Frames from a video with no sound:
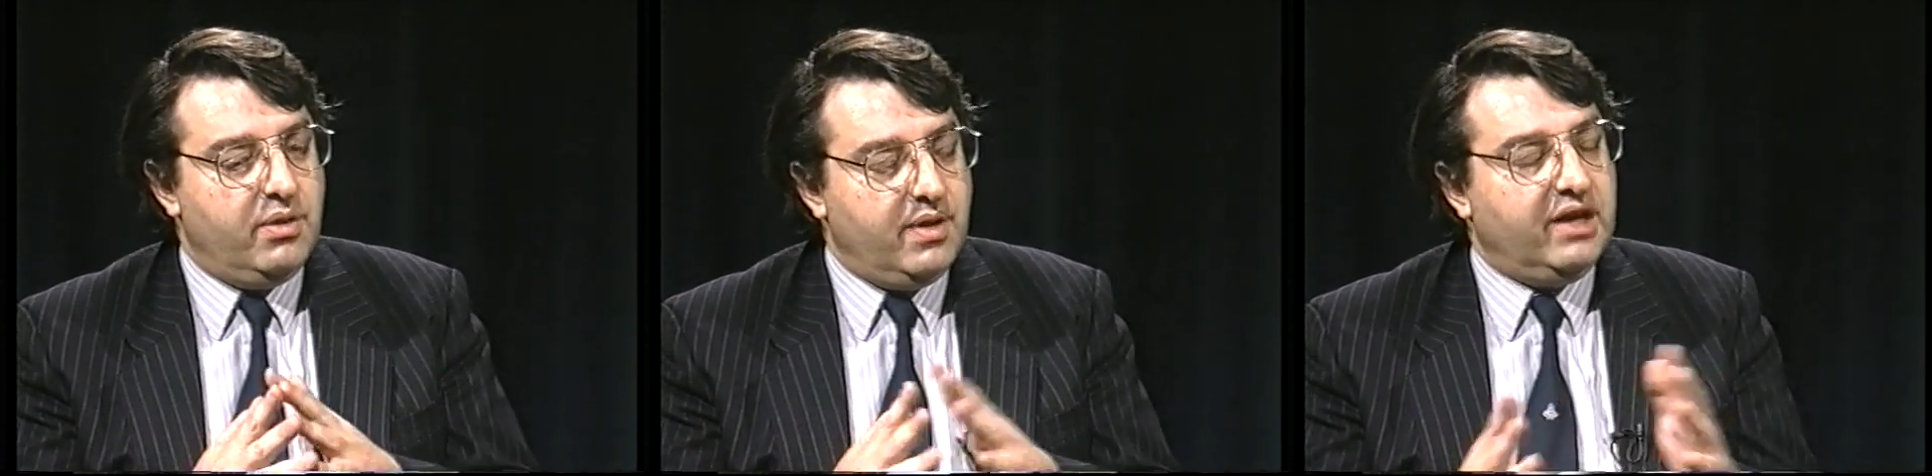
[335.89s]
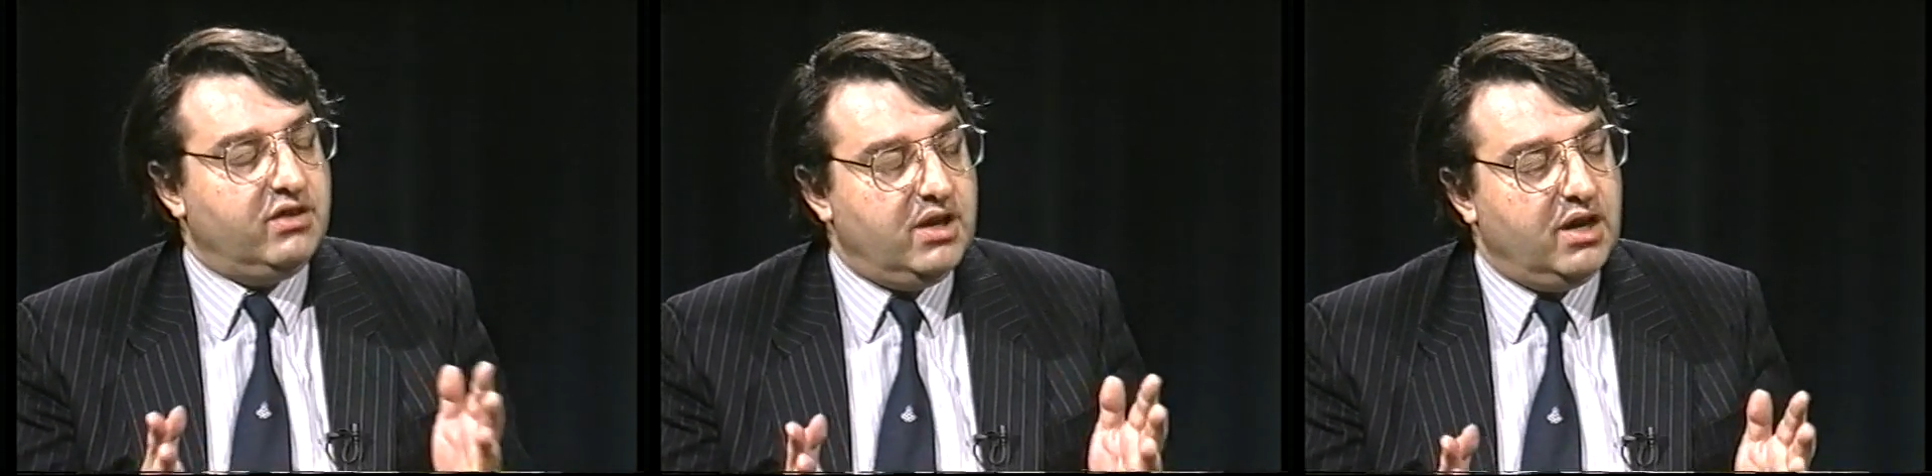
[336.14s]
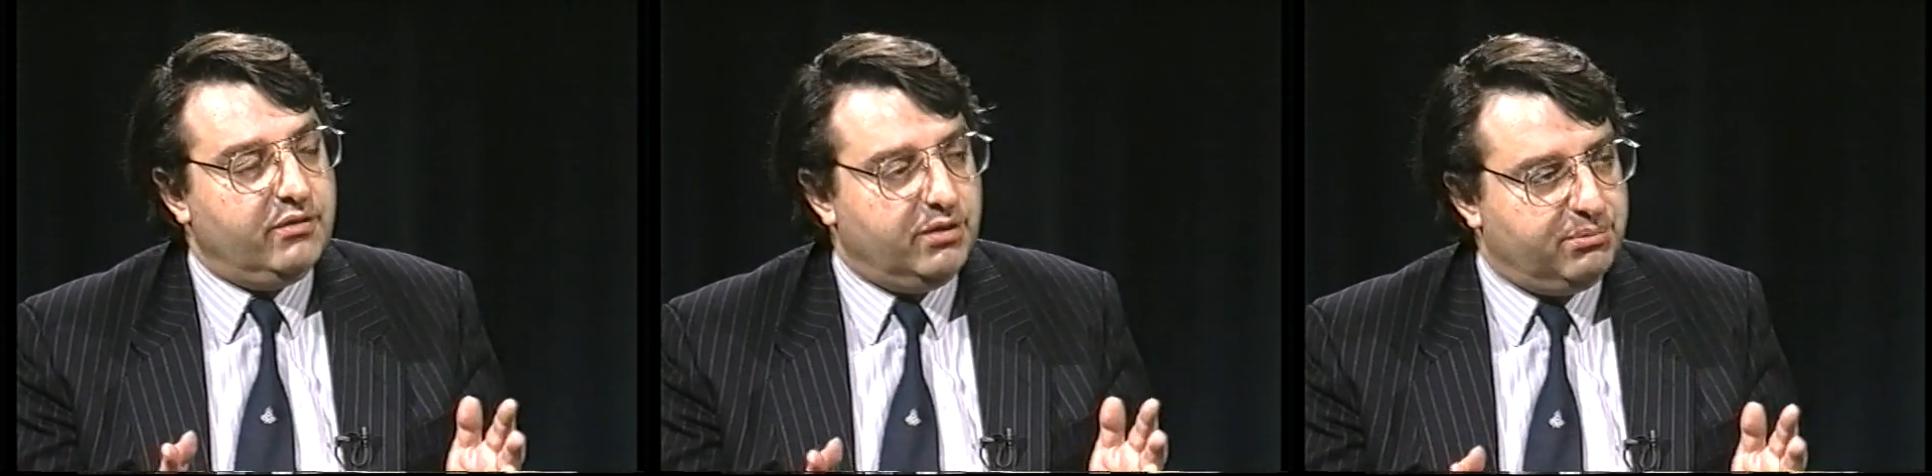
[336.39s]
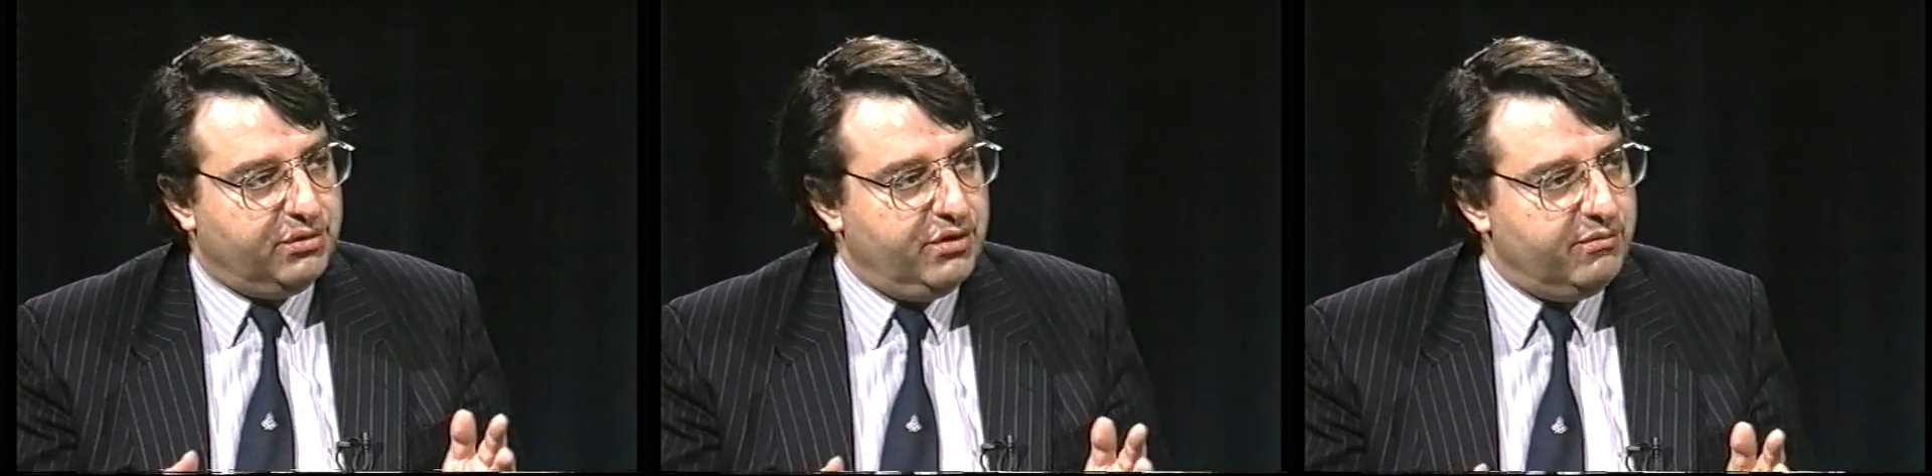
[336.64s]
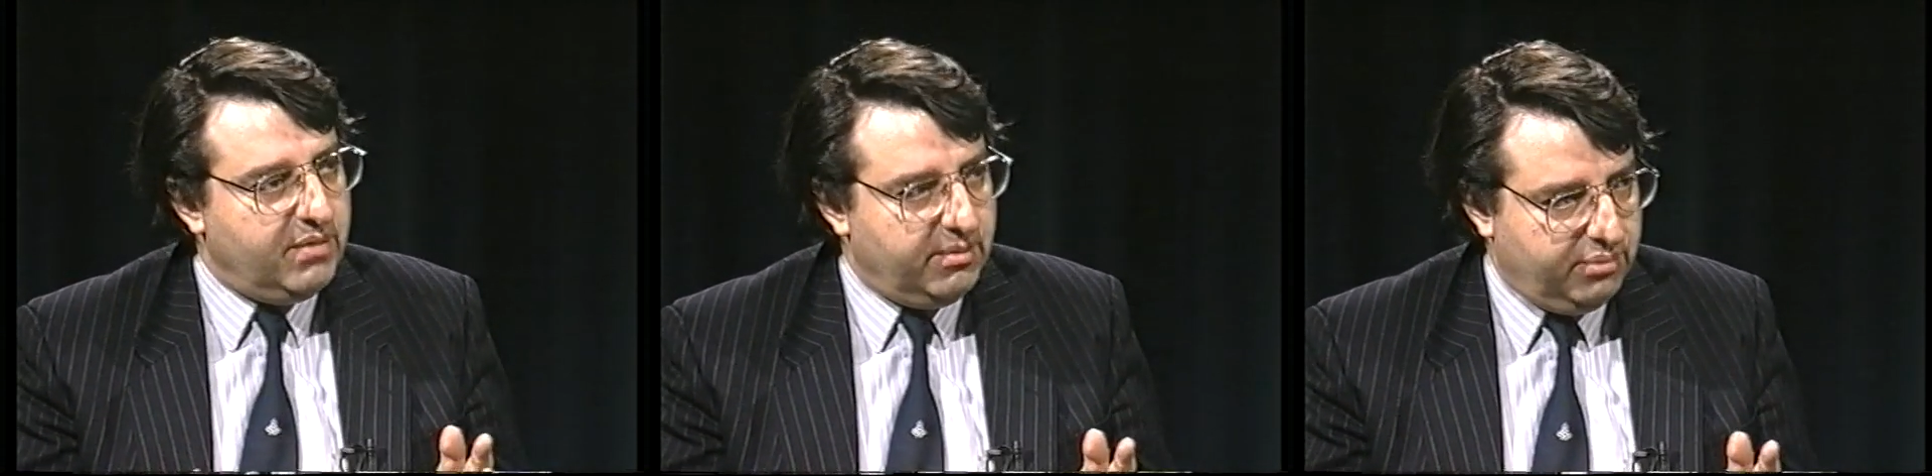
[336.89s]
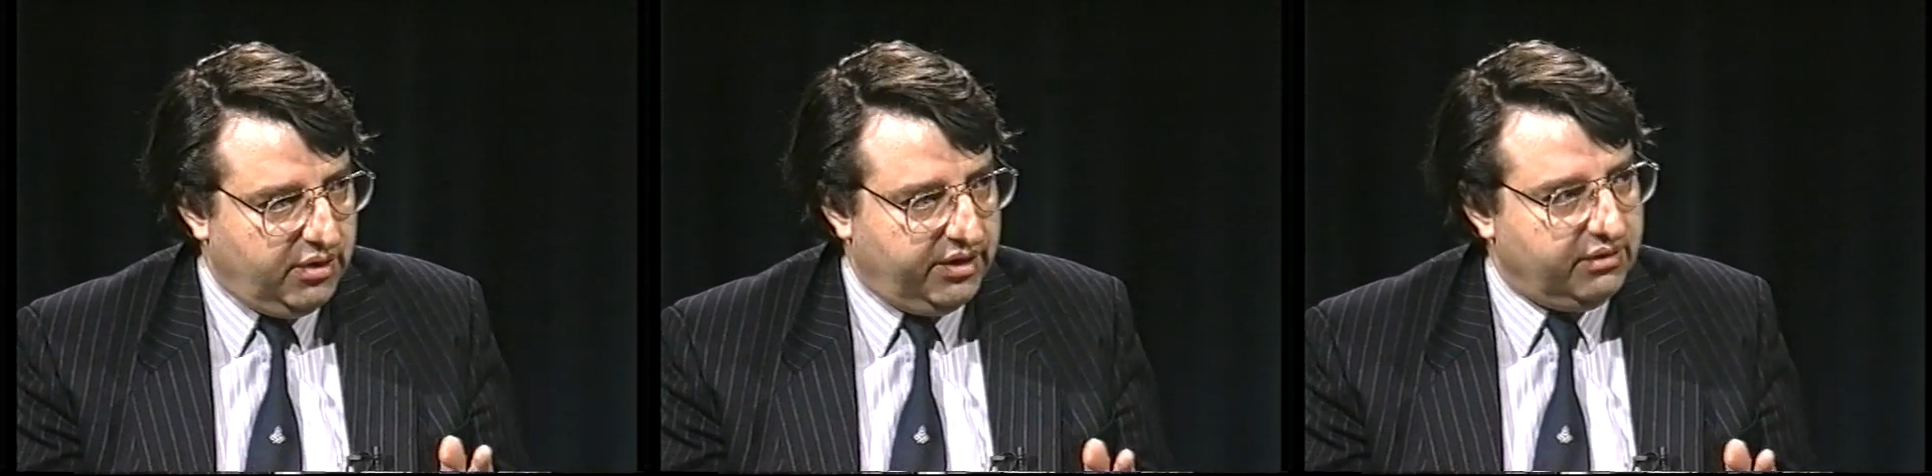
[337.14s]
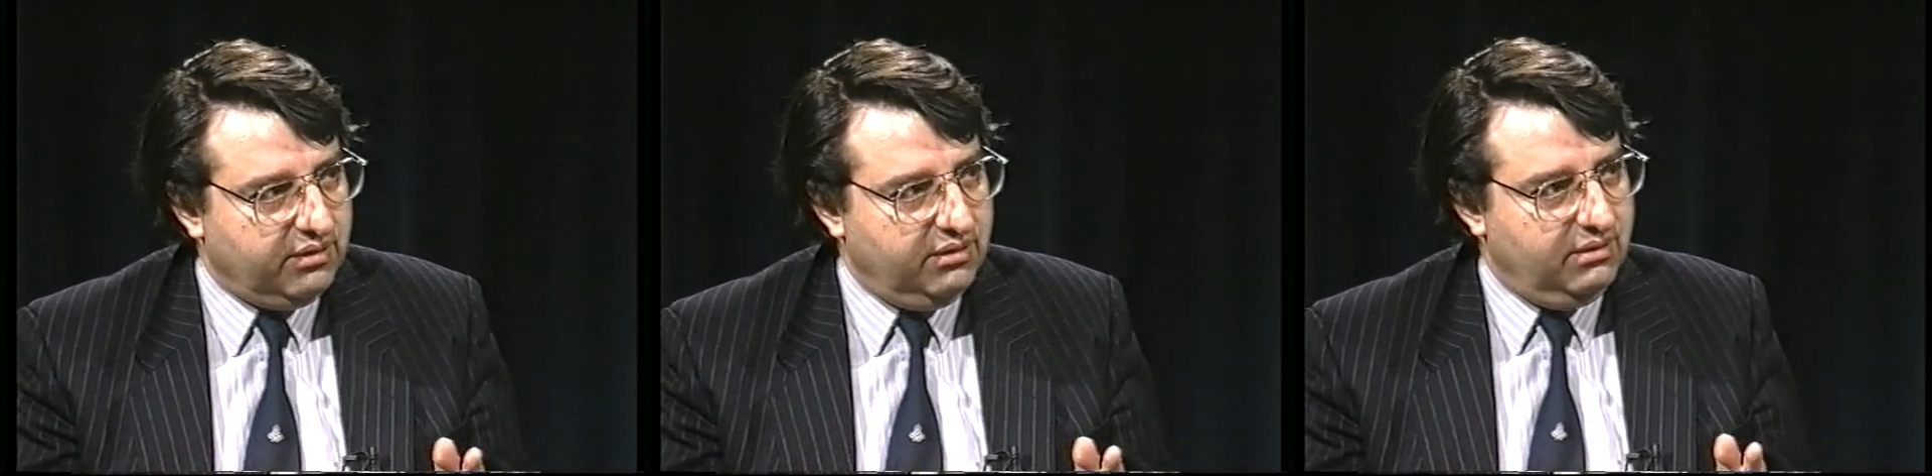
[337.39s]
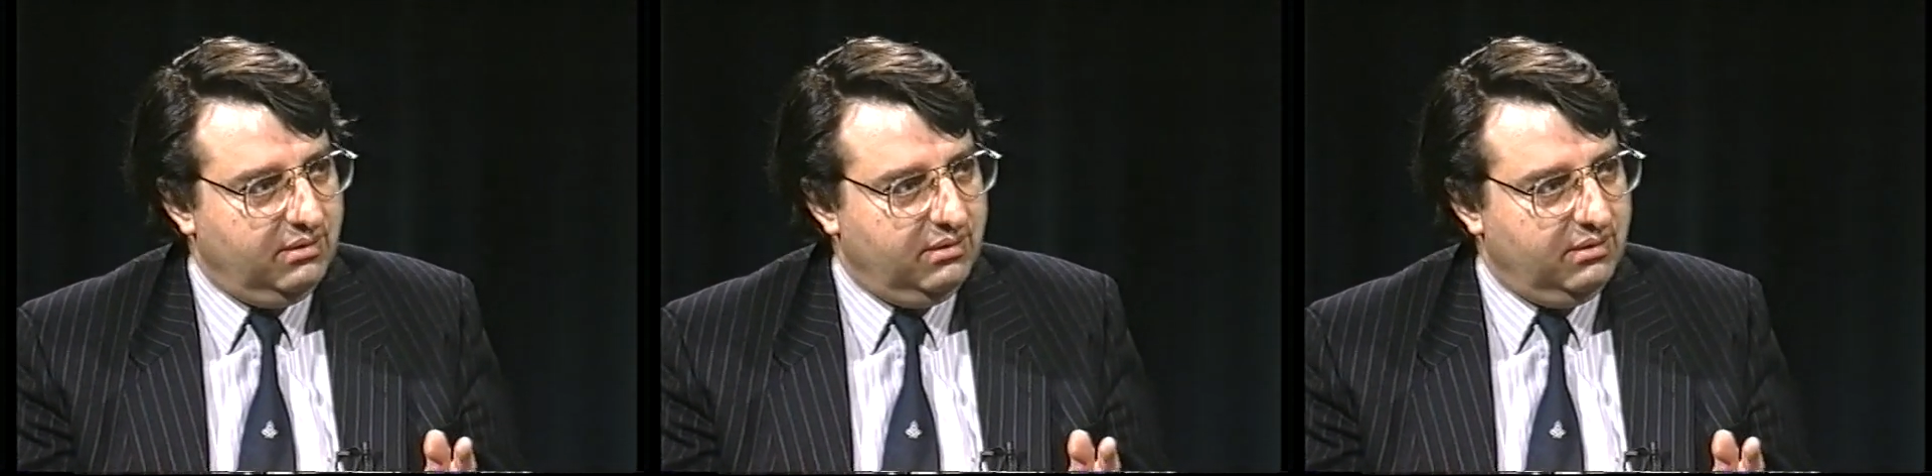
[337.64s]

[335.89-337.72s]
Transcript: that's enough to prove my point.